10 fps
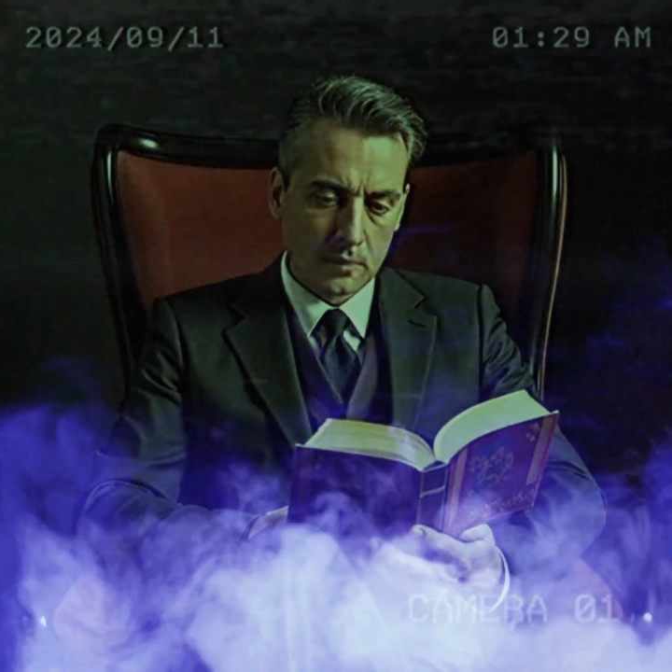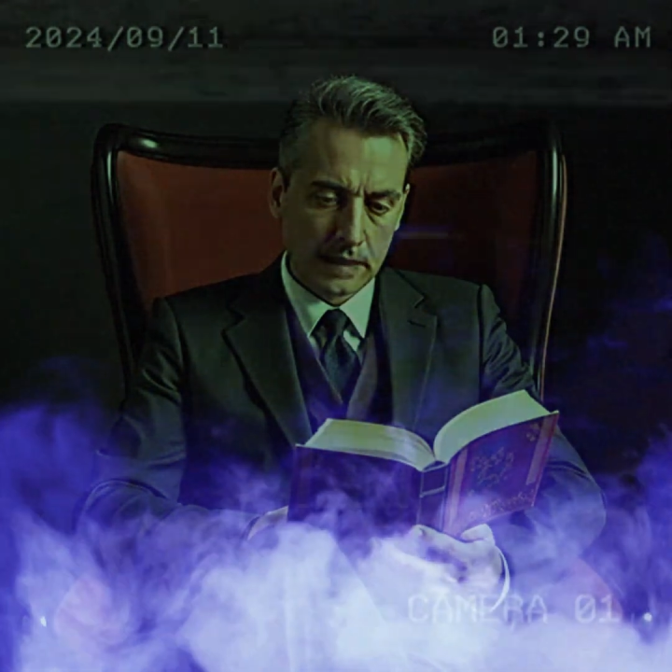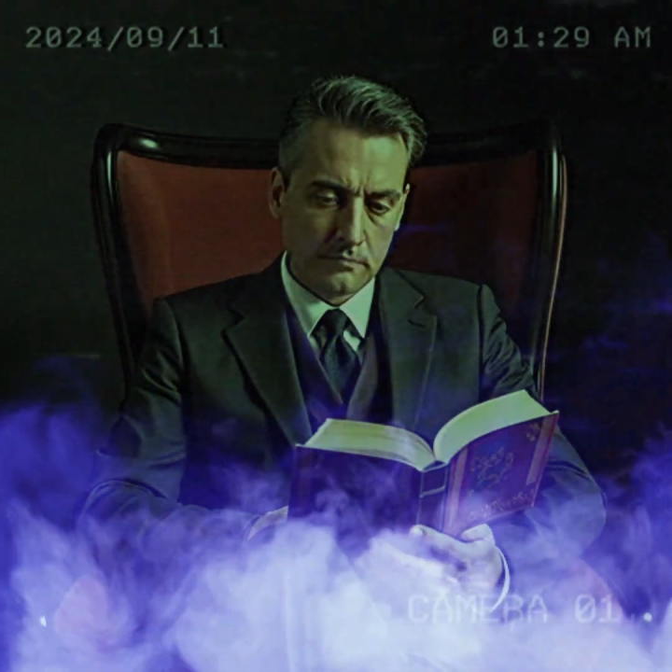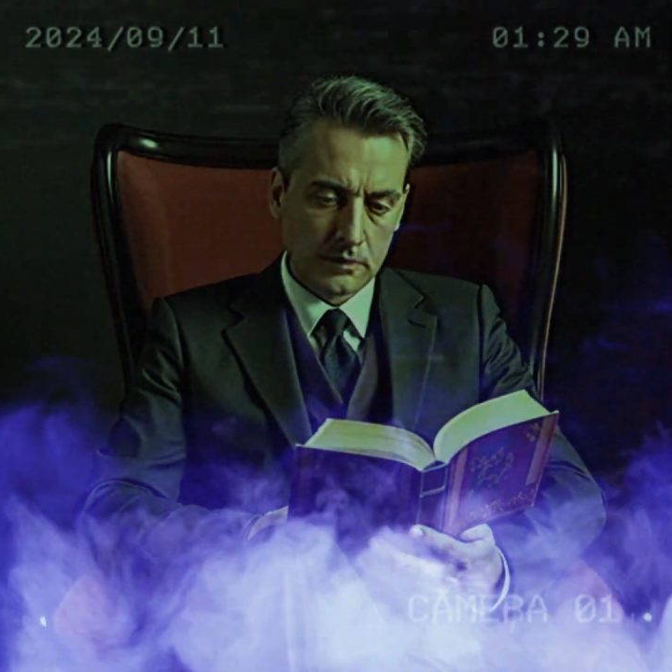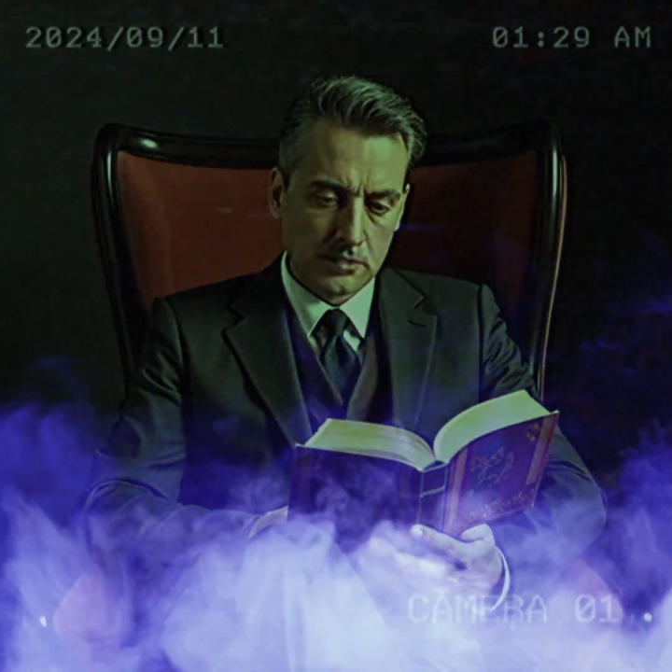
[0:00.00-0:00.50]

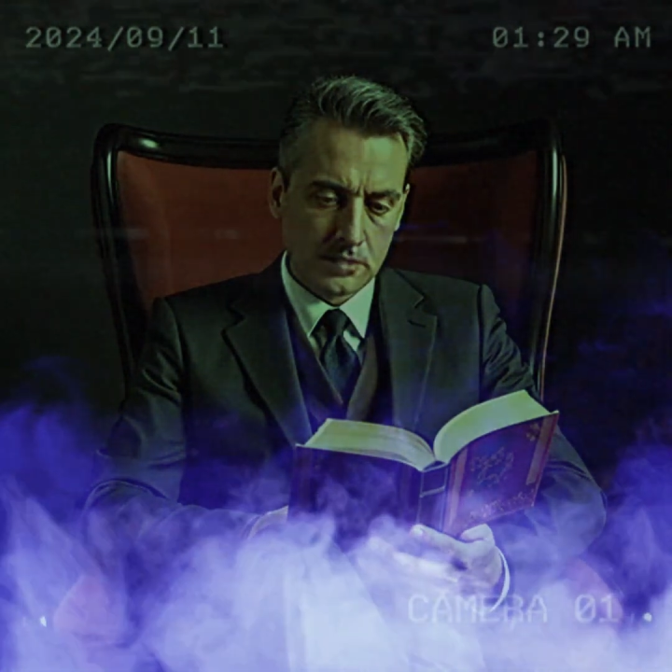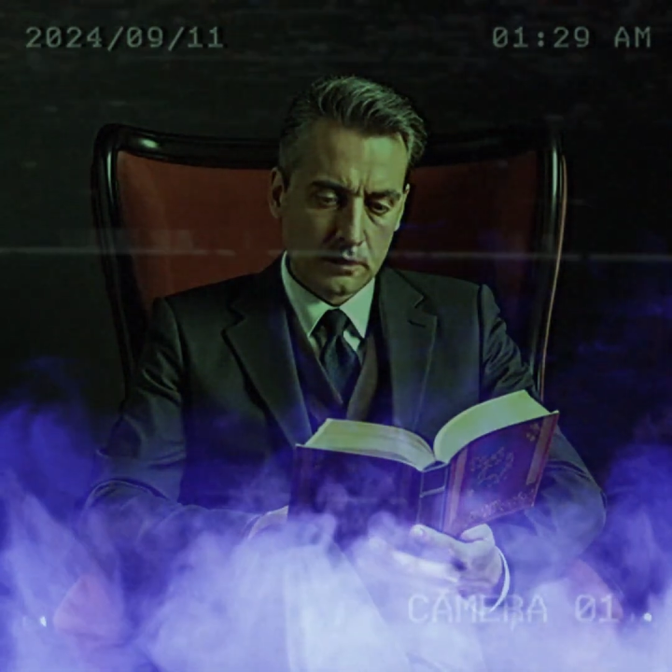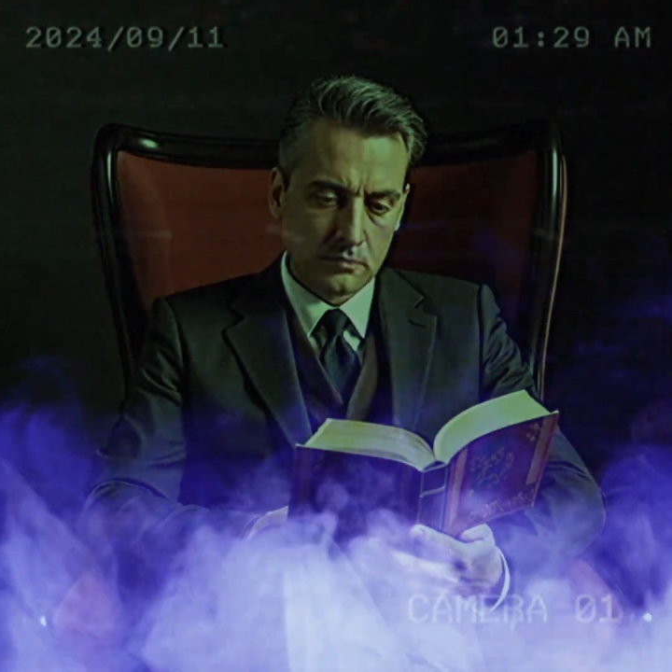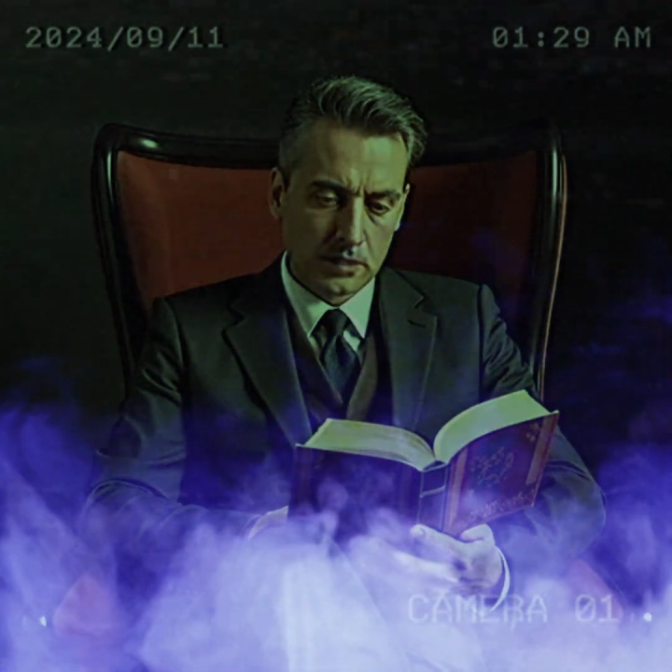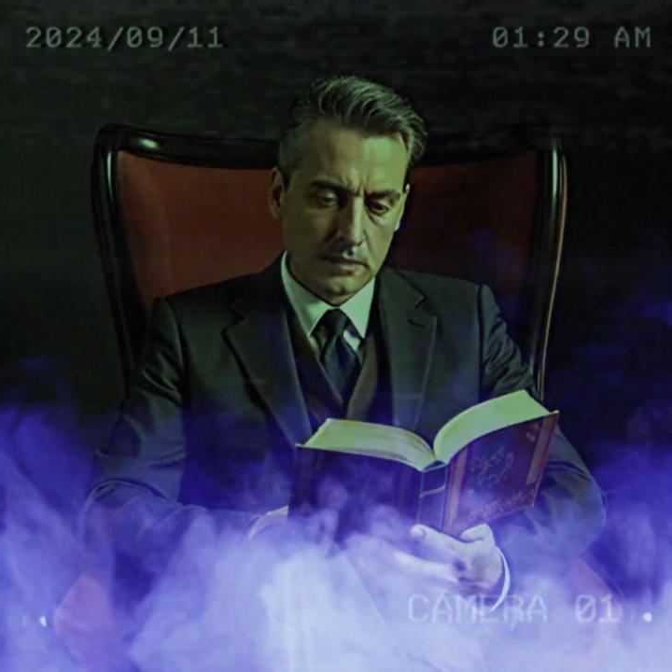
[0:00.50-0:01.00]
ready for the
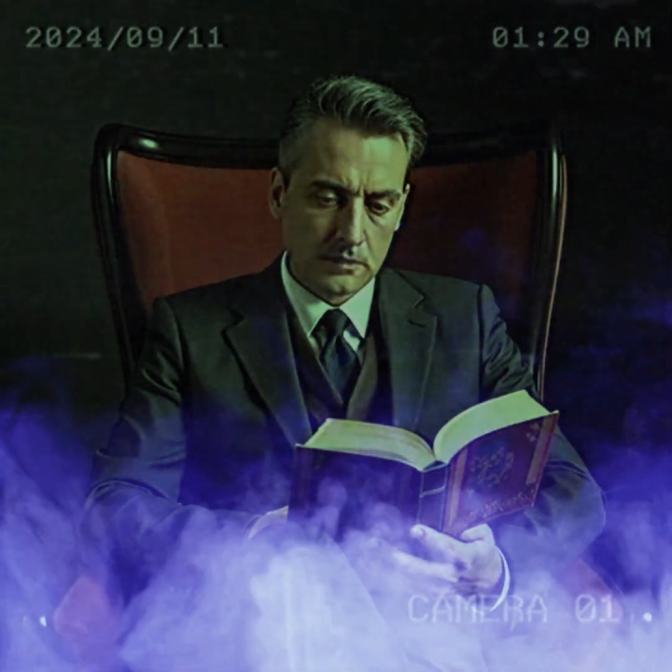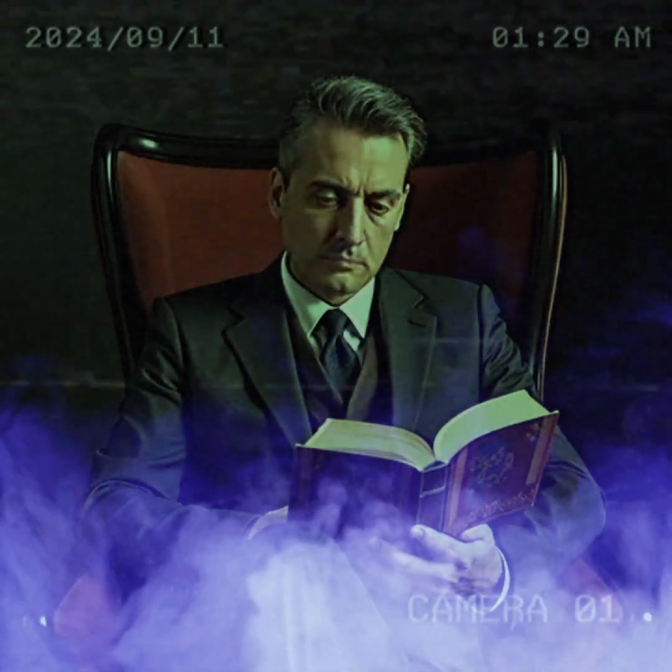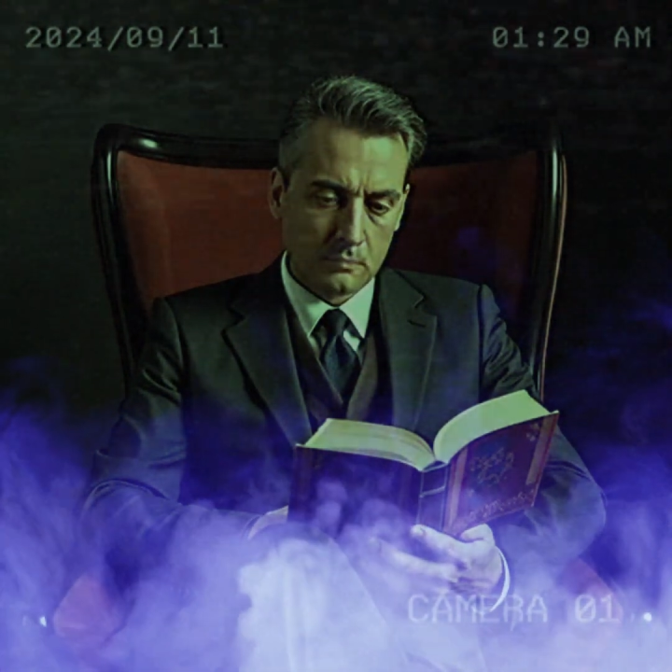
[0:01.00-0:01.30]
solution as